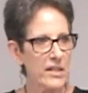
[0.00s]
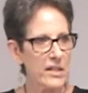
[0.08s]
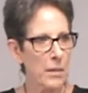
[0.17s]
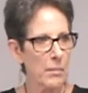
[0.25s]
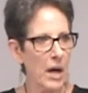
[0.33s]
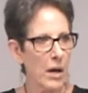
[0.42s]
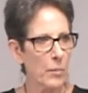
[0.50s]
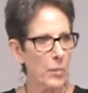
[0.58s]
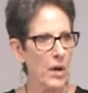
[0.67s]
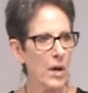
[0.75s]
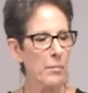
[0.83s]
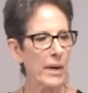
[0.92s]
raise them
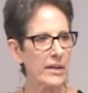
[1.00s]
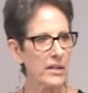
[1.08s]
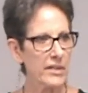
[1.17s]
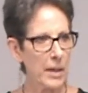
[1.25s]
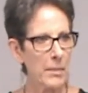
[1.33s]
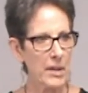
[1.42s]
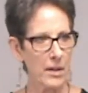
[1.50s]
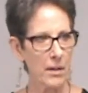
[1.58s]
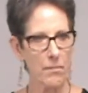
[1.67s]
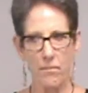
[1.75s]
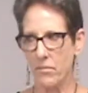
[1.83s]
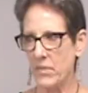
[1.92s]
up by
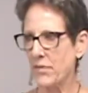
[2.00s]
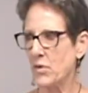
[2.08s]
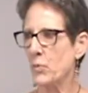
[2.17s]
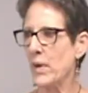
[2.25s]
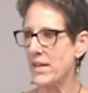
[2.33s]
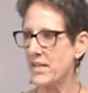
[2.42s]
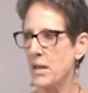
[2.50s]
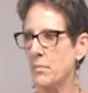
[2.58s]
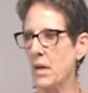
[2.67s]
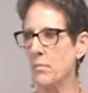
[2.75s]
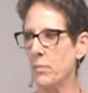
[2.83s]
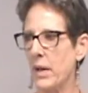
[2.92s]
condemning them. You have to
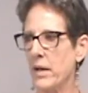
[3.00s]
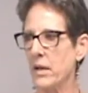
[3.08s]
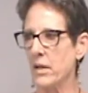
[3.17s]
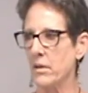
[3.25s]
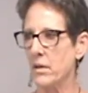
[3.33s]
raise them up